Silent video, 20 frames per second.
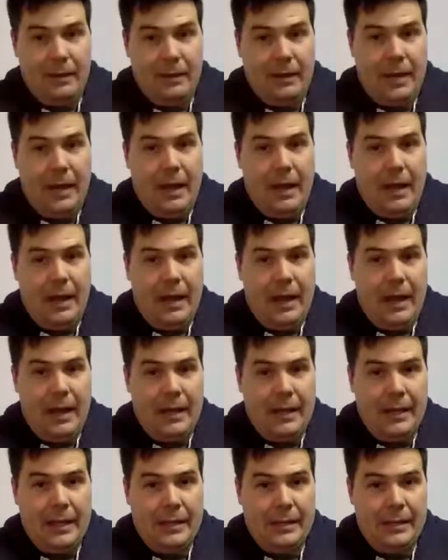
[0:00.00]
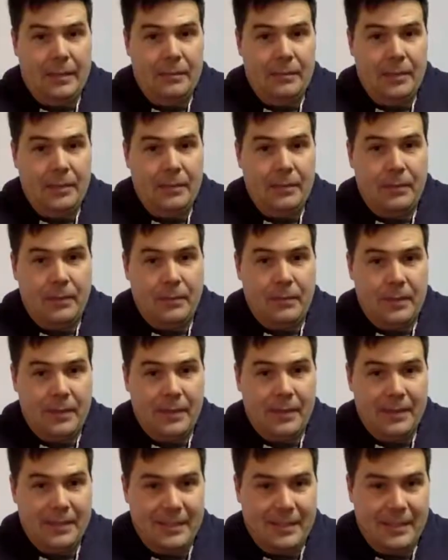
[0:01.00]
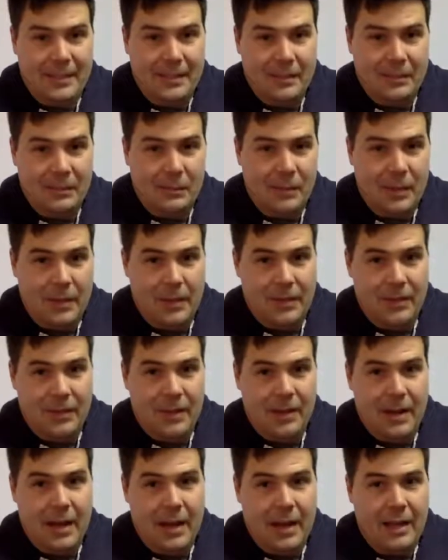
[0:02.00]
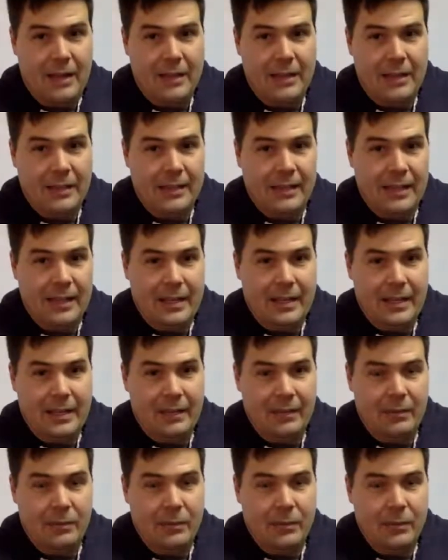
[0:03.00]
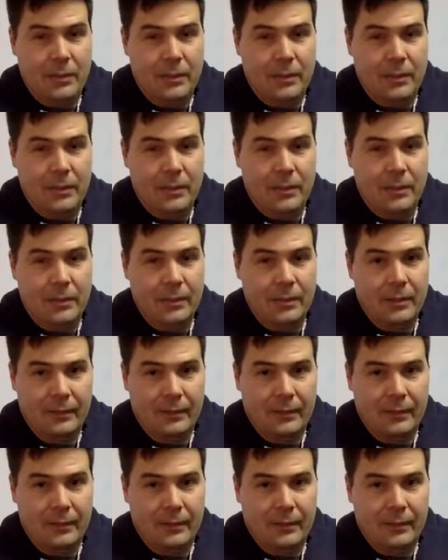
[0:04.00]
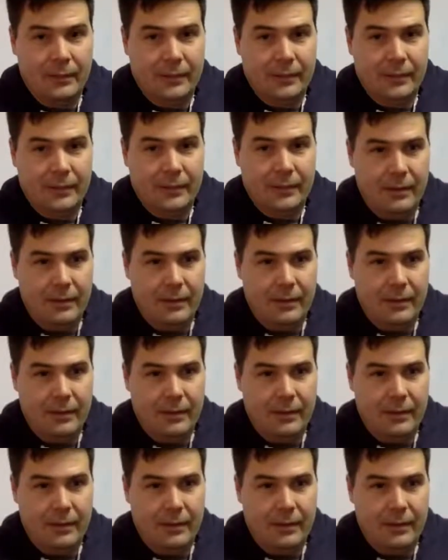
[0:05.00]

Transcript: I get something from this, whether or not there's any real like